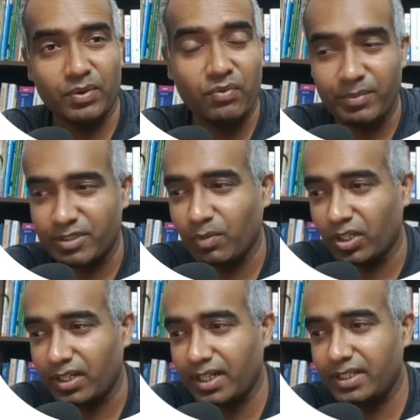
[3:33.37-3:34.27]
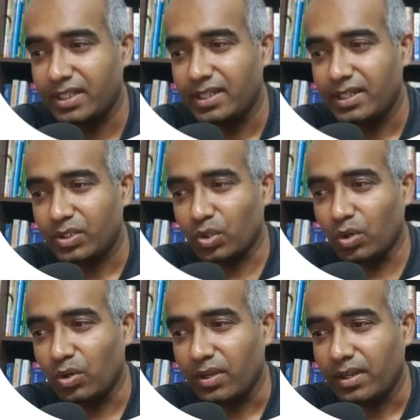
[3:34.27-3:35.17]
performance model, right?
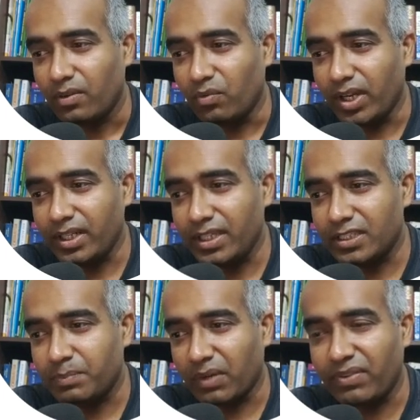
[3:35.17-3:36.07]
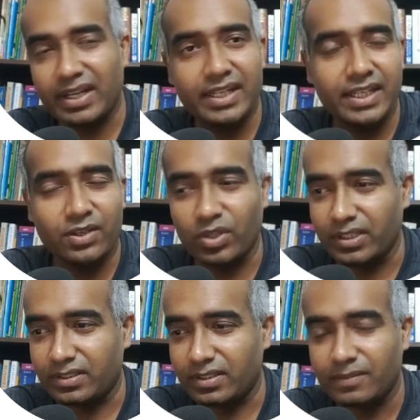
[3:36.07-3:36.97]
So 1 is perfectly
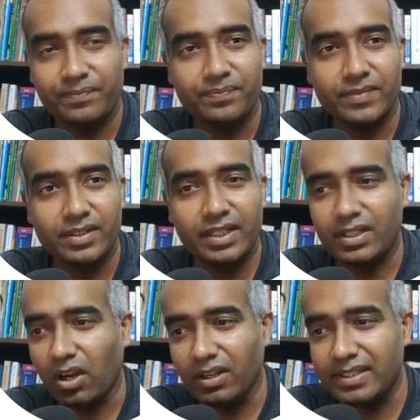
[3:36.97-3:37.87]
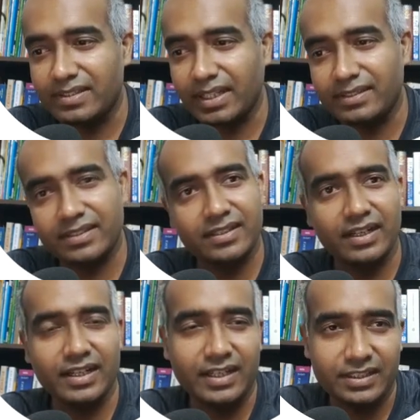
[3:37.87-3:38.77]
accurate, right? All instances
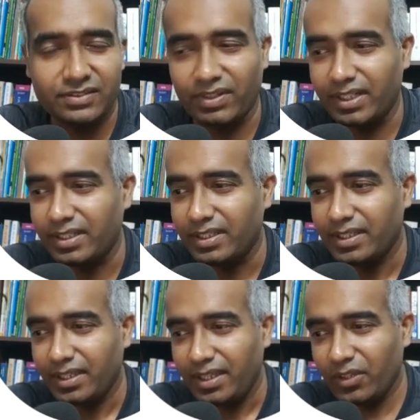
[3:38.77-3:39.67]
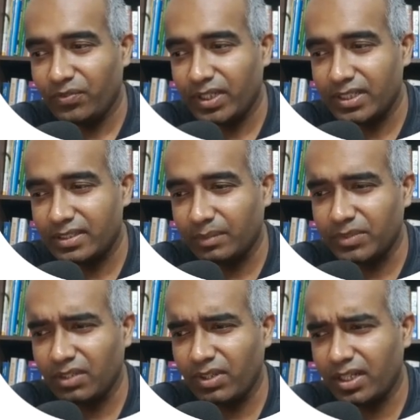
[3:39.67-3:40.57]
correctly classified. If it is
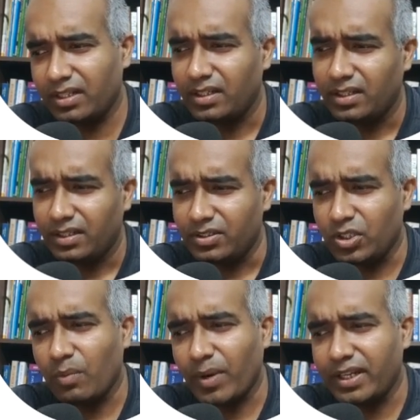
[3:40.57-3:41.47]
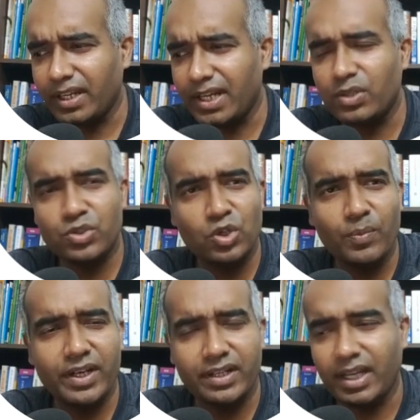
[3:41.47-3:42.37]
something where 0.9 to
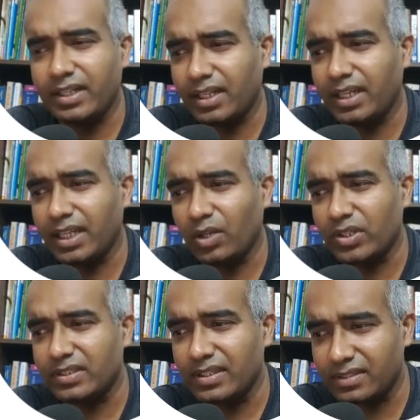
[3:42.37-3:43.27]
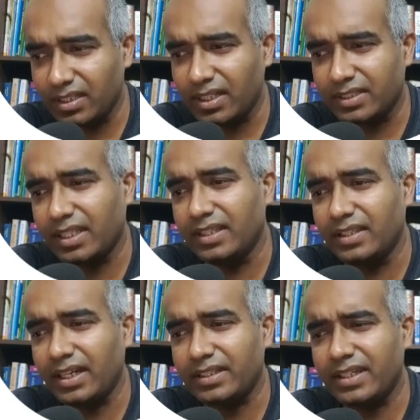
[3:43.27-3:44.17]
0.99 accuracy is there, then
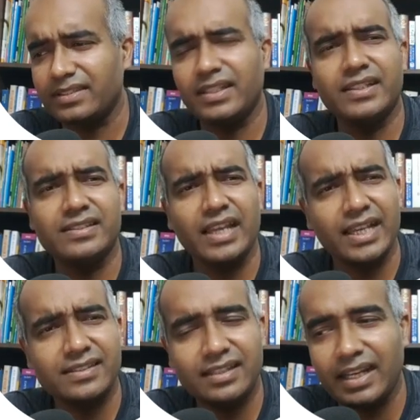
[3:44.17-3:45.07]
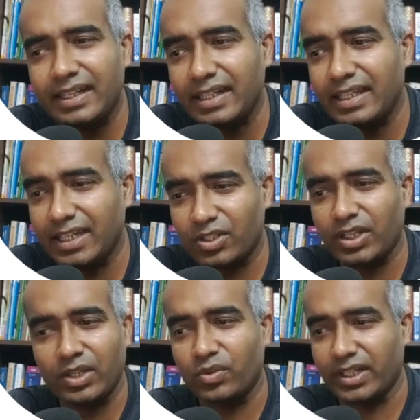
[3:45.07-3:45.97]
in that case it is excellently
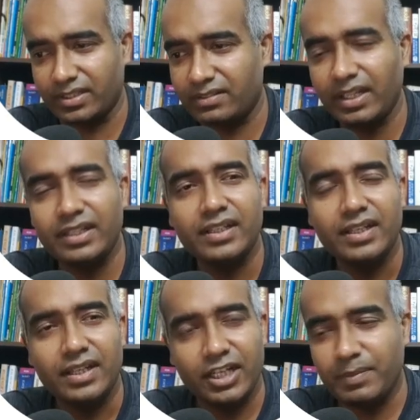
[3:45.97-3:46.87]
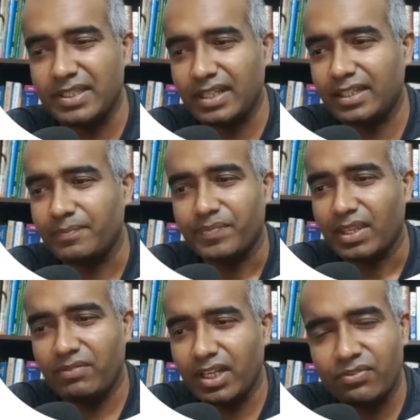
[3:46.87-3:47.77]
accurate, right? It means like
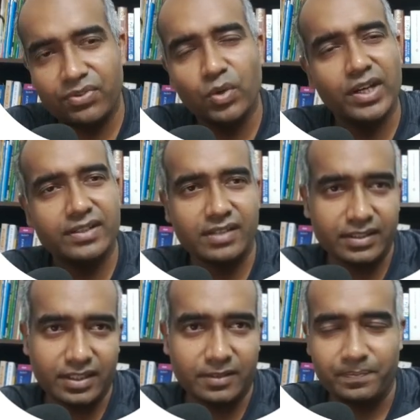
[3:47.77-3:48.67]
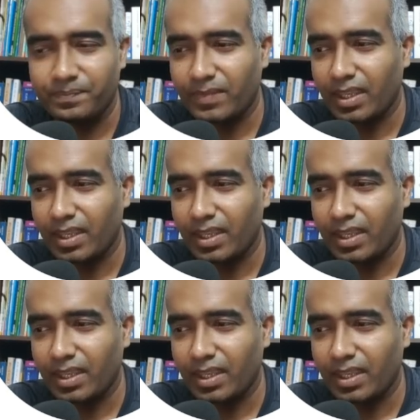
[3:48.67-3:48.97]
very few errors are there.